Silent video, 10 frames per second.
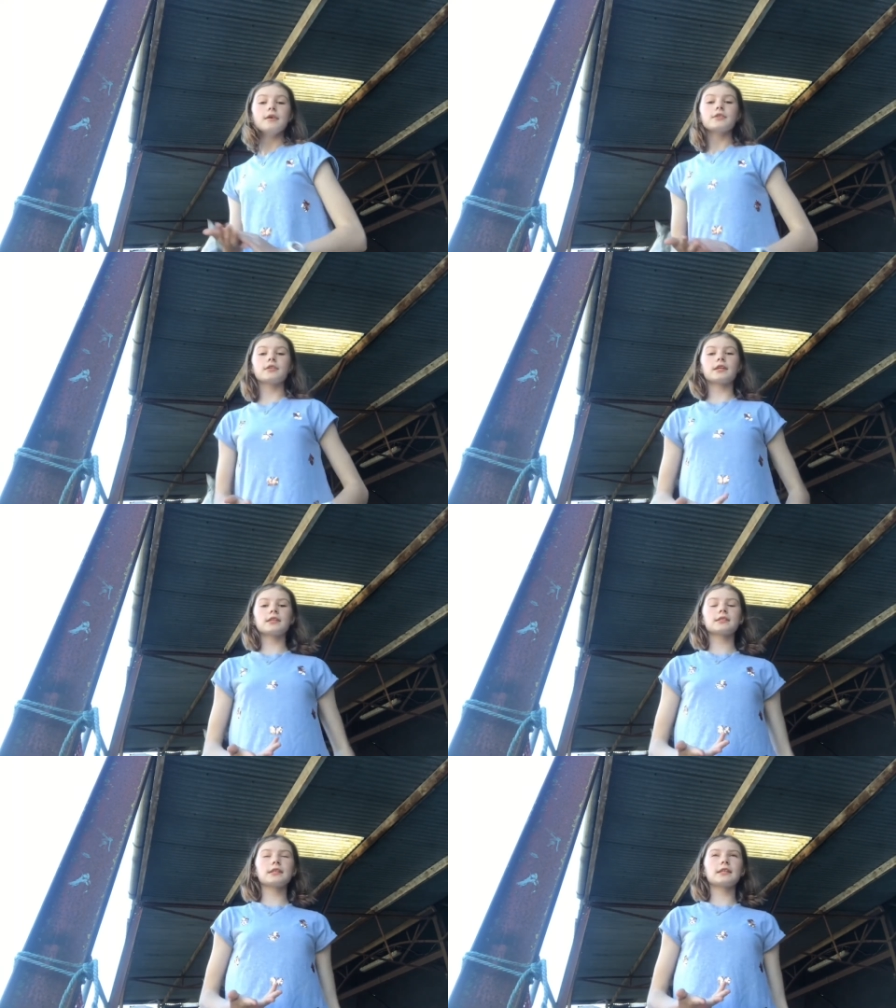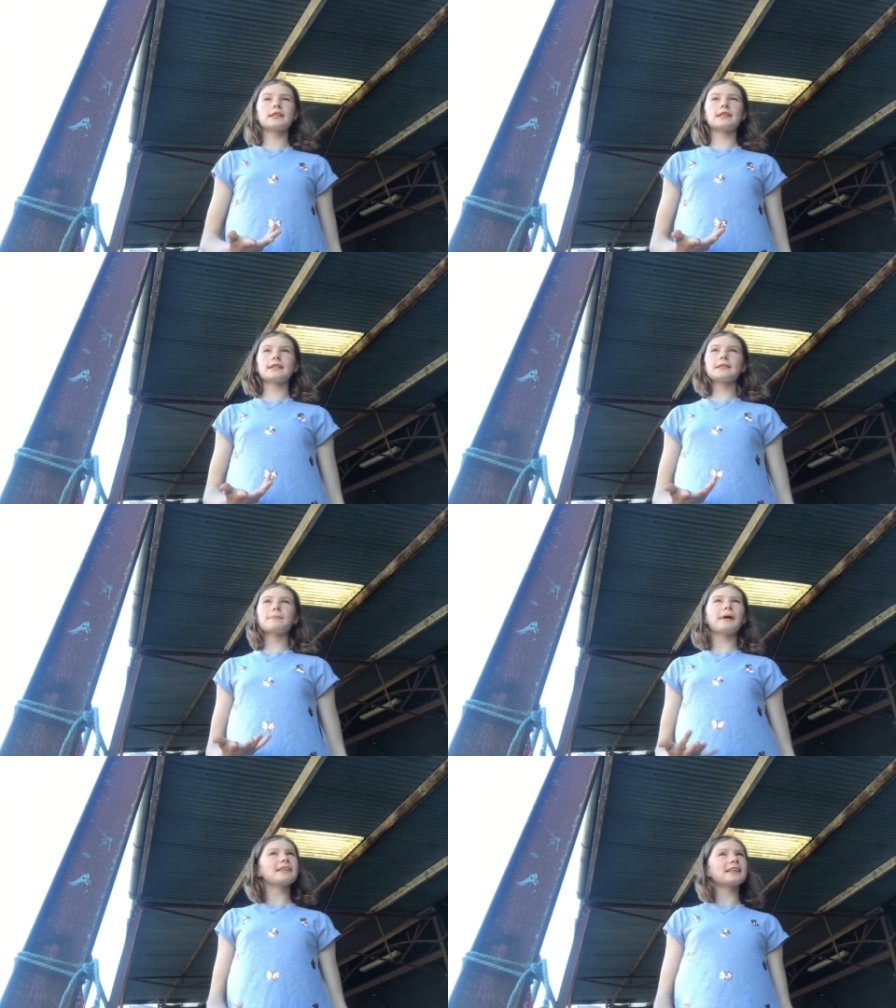So this is
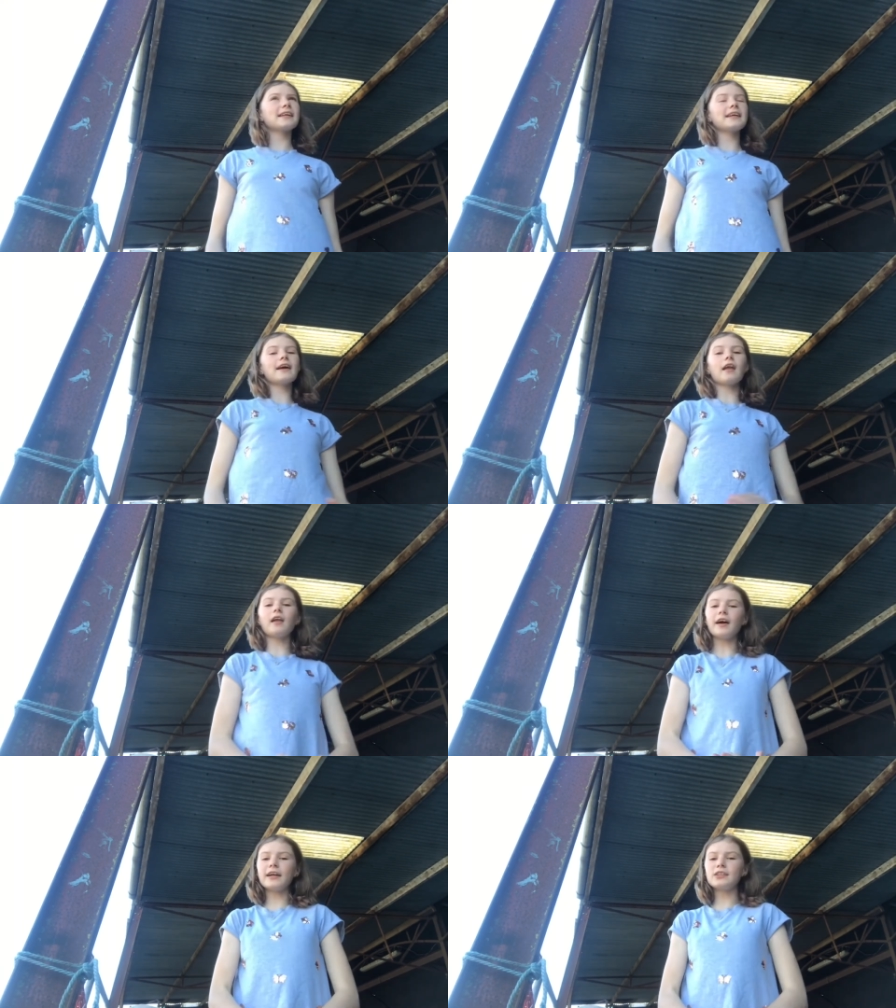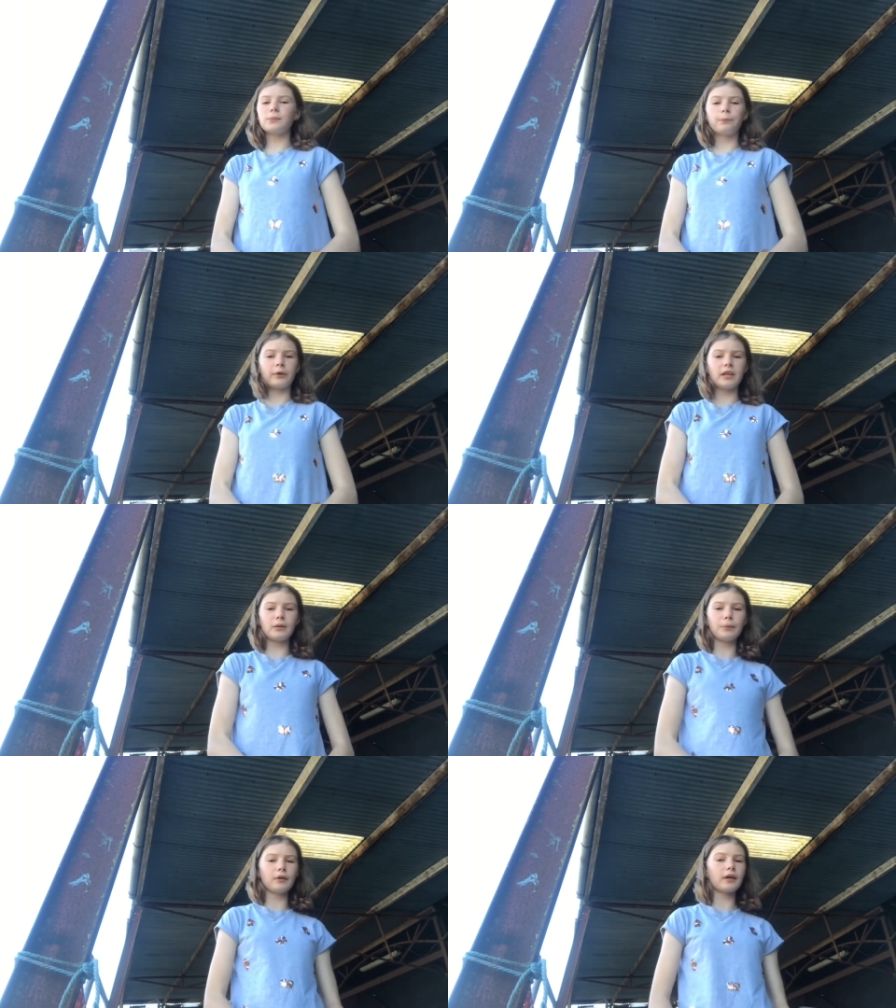basically a light,
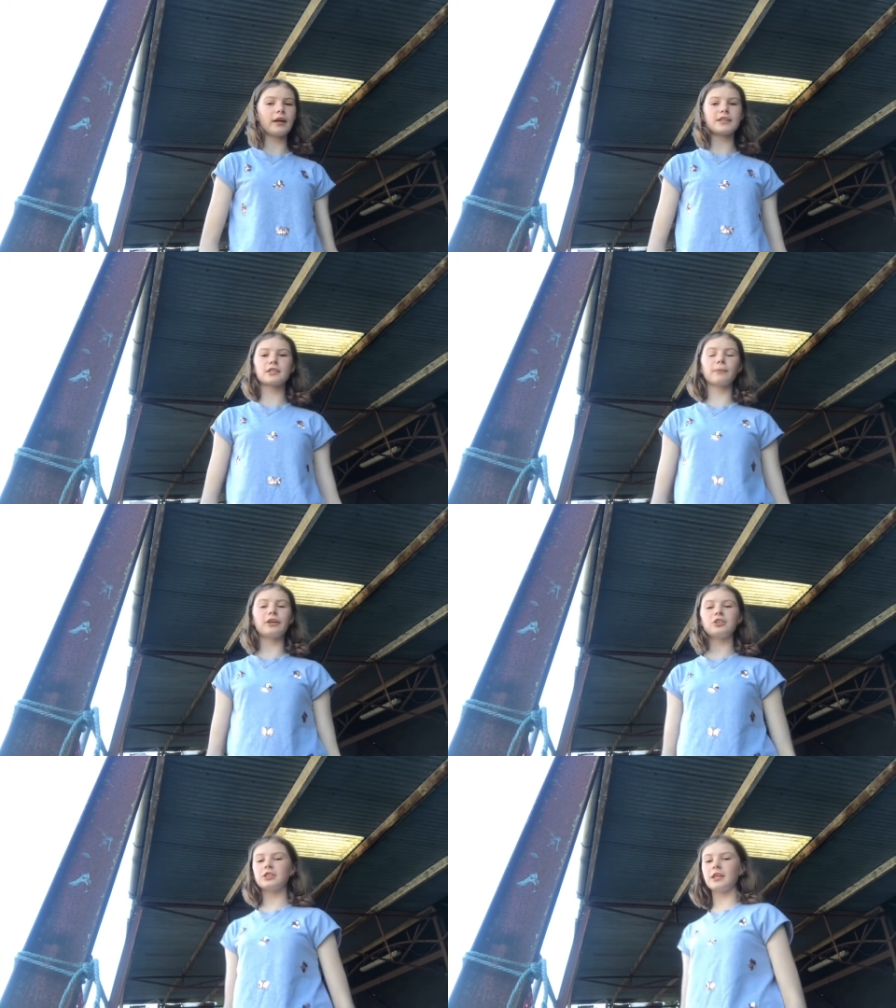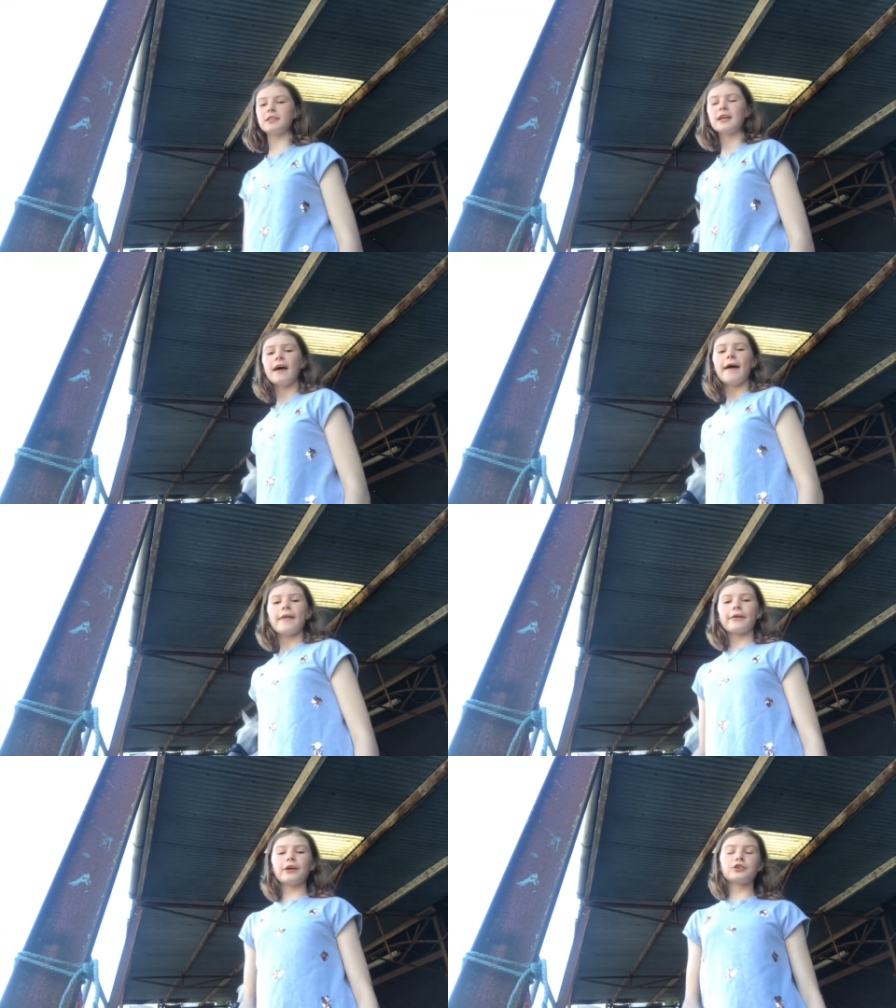breathable kind of summery sheet
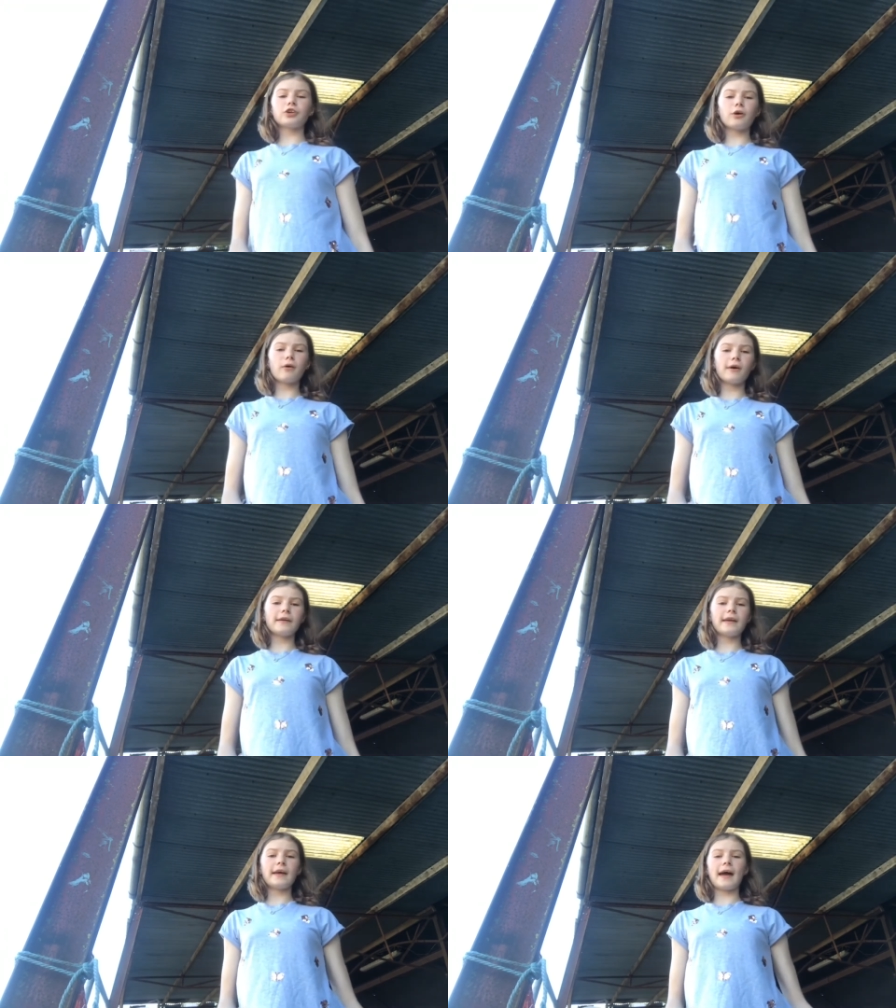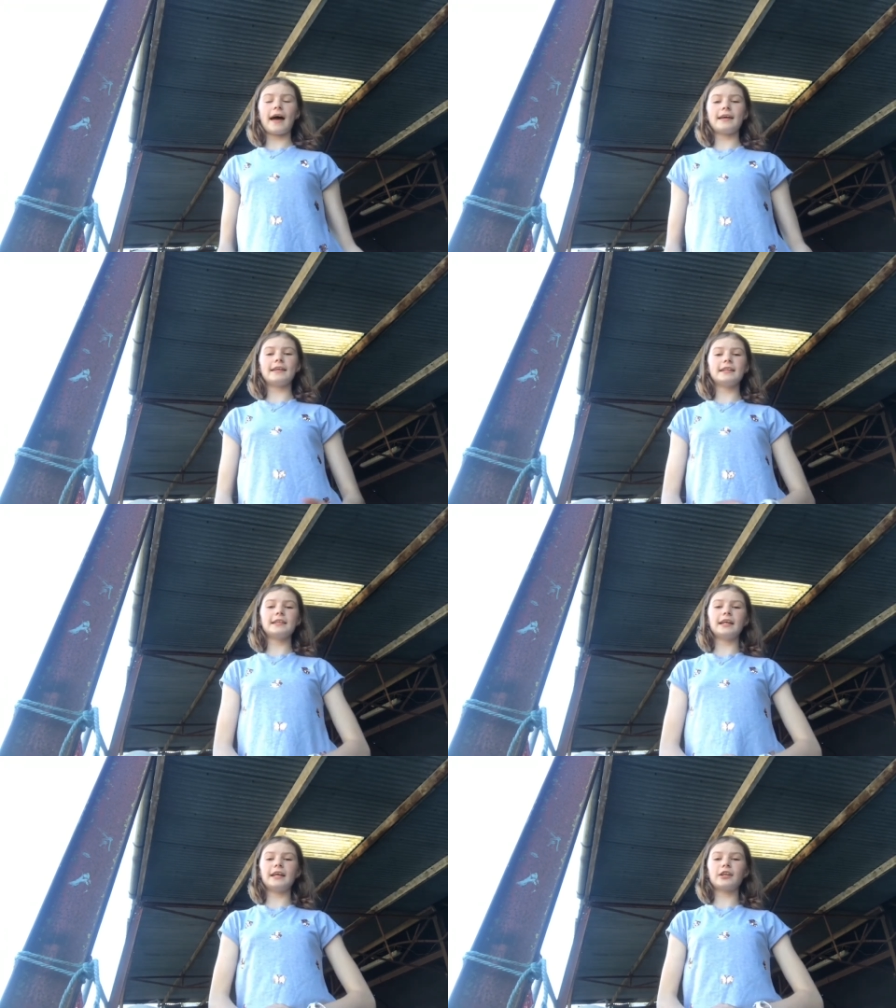that you throw on and
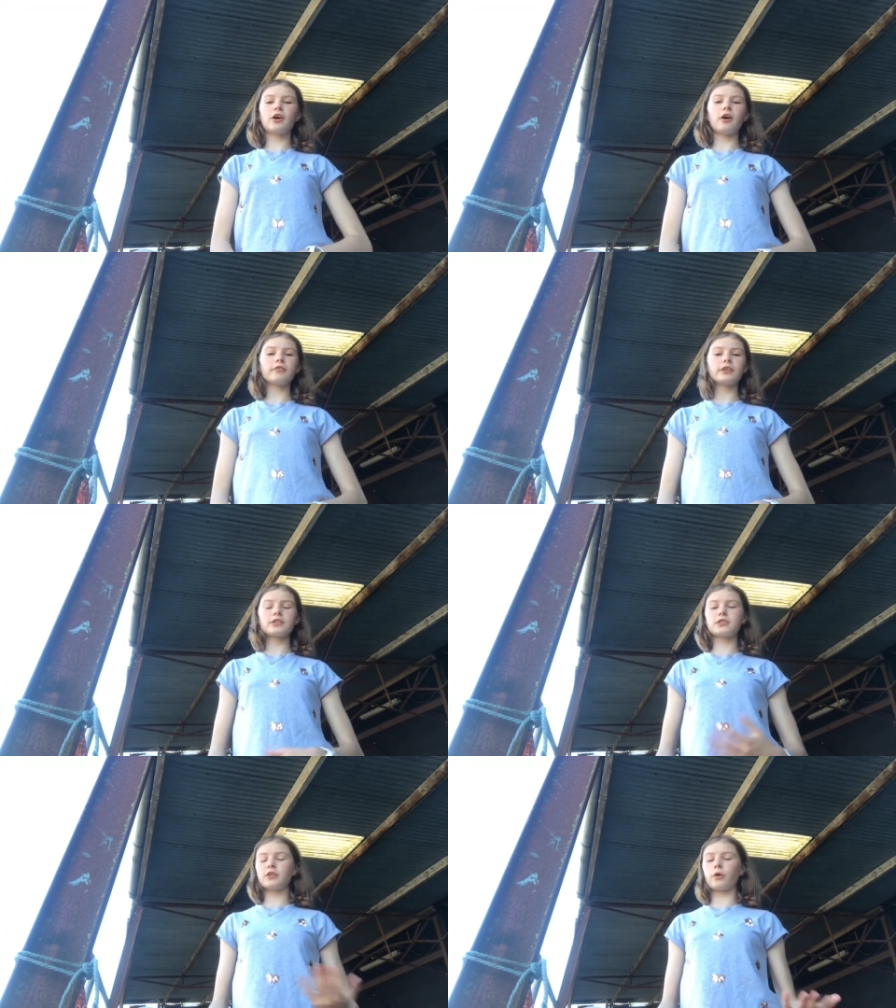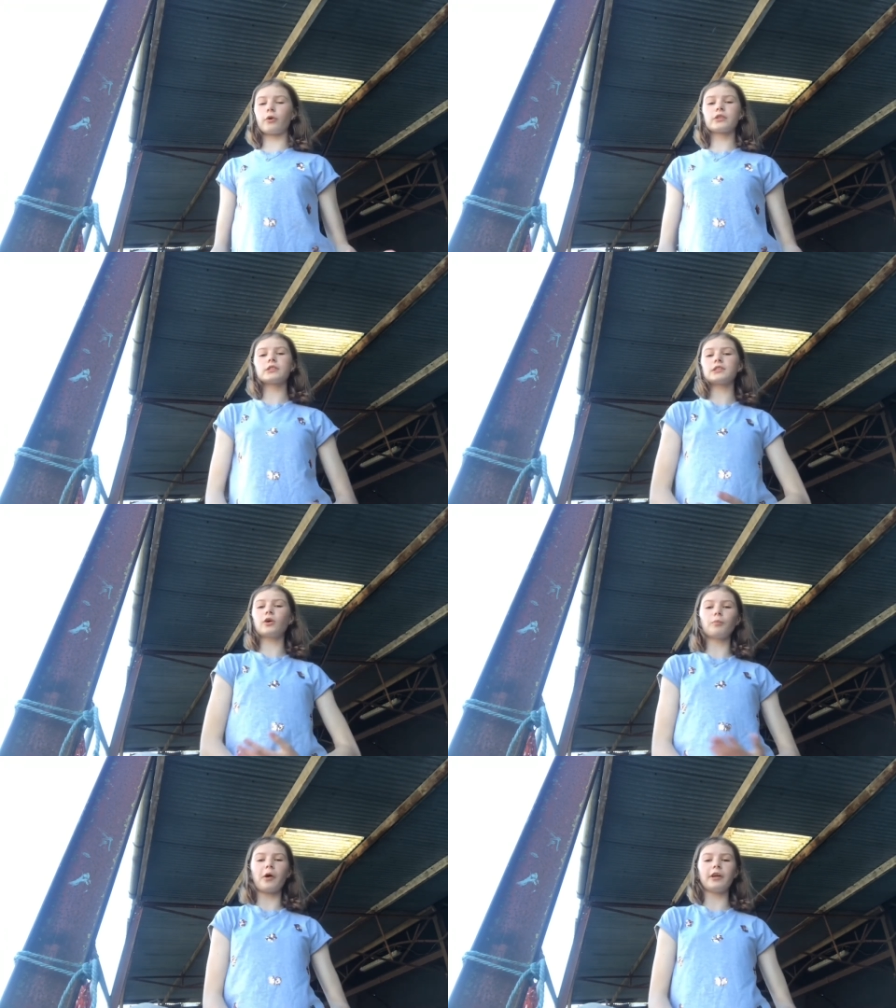it covers your horse's
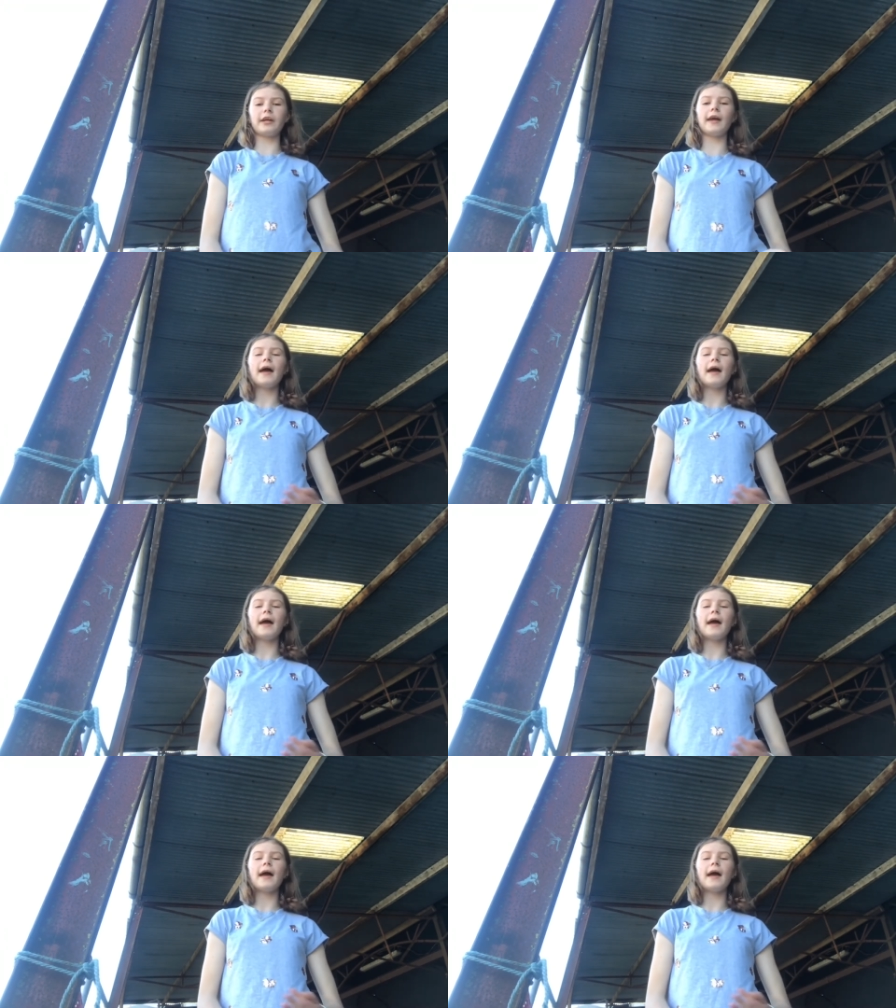whole body